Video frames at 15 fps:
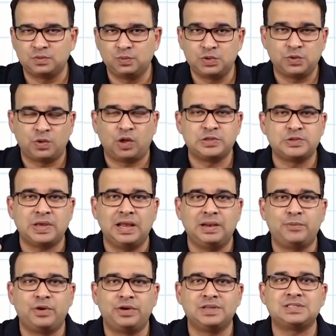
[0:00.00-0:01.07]
which will also
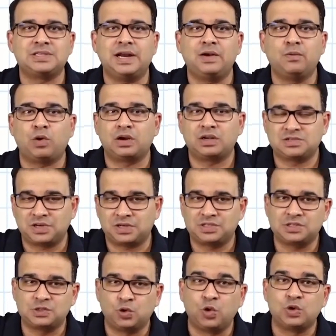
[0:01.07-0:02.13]
help you understand what
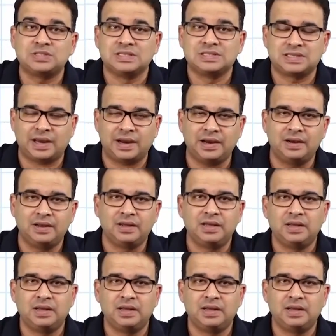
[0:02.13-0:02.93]
structures goes inside,